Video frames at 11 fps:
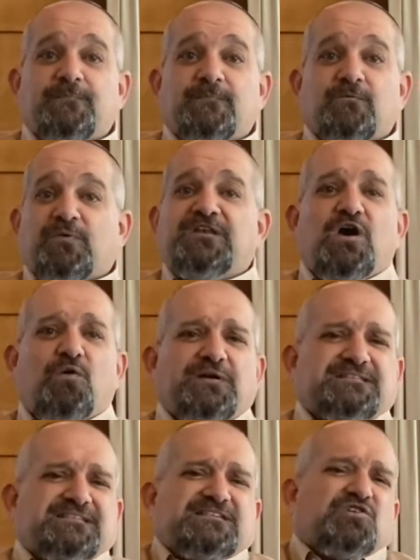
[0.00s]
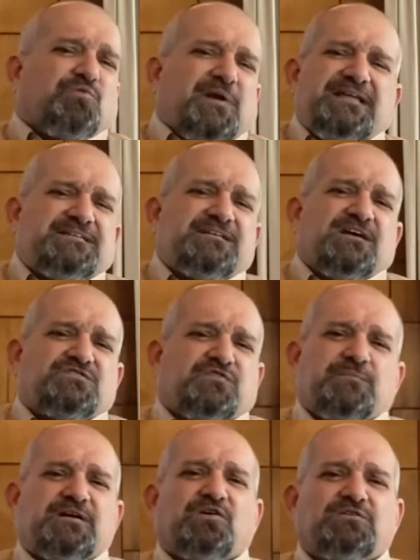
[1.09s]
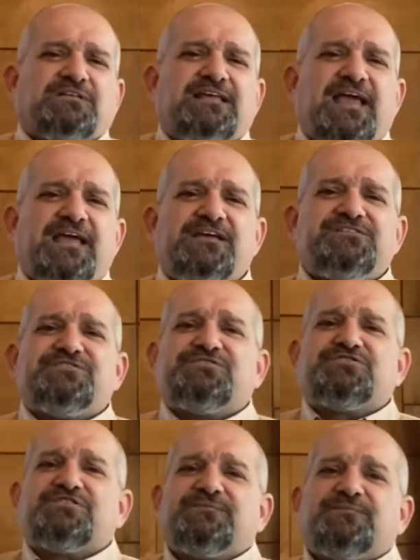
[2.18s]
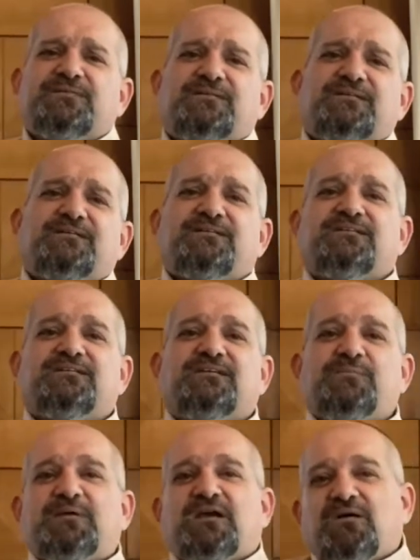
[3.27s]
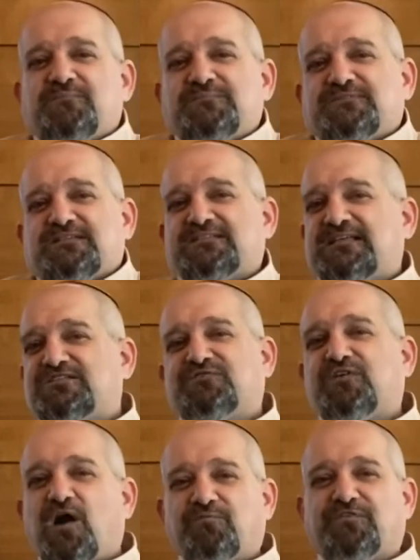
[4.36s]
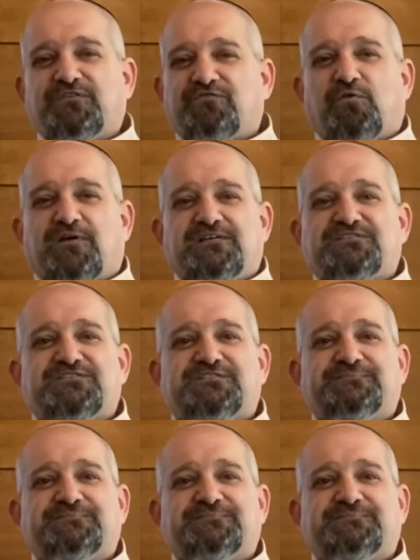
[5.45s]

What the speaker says: We know it. It's ingrained in us from an early age. It becomes a sense of comfort for us.